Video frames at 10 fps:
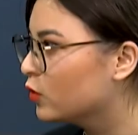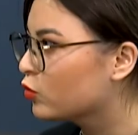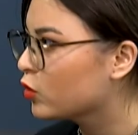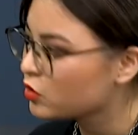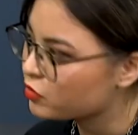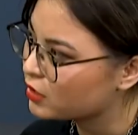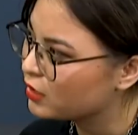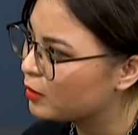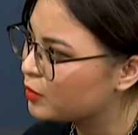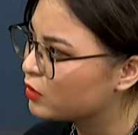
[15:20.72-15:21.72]
Rotary
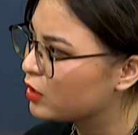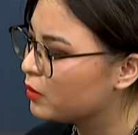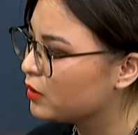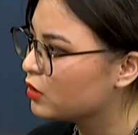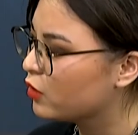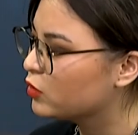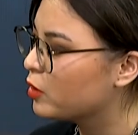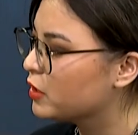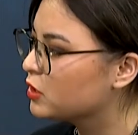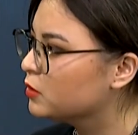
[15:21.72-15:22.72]
Club in
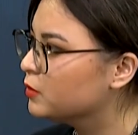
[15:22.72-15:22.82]
Ulaanbaatar?